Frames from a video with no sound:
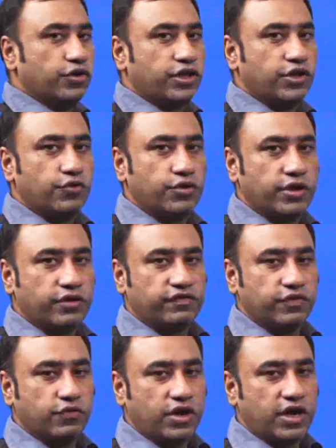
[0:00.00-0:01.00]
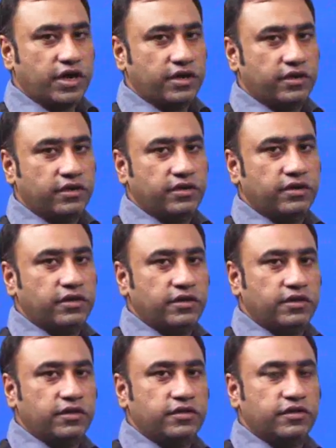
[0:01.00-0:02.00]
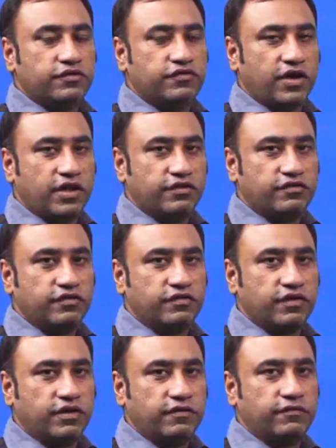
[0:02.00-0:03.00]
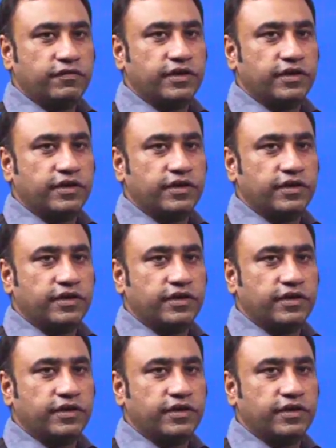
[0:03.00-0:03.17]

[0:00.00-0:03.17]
curious you are, the chances of